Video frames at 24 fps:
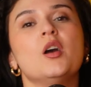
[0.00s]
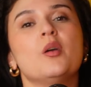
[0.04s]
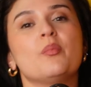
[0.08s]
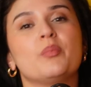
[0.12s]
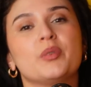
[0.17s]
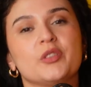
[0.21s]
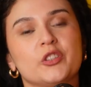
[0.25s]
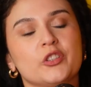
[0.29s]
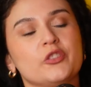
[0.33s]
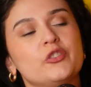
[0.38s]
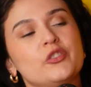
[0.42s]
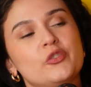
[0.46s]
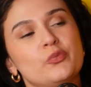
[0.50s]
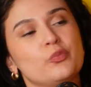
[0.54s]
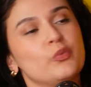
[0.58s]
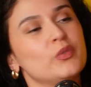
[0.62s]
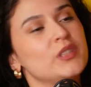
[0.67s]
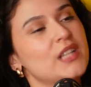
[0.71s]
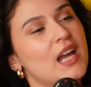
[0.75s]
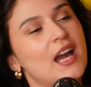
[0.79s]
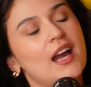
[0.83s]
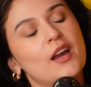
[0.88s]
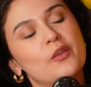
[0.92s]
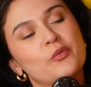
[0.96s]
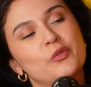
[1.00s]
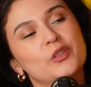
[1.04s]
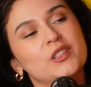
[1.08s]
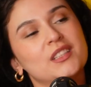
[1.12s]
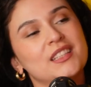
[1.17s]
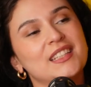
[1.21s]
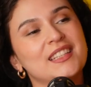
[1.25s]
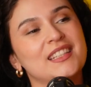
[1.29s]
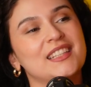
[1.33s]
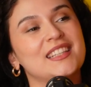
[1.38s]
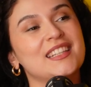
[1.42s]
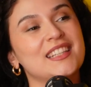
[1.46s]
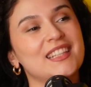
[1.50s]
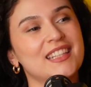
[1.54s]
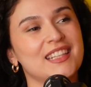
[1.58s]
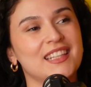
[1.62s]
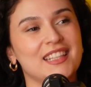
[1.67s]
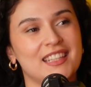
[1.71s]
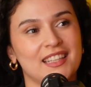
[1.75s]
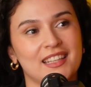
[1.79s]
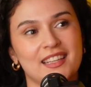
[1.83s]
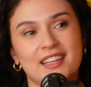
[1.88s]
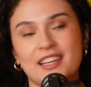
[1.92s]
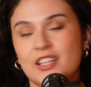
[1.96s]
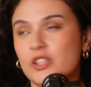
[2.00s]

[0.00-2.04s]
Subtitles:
but they're not really getting it.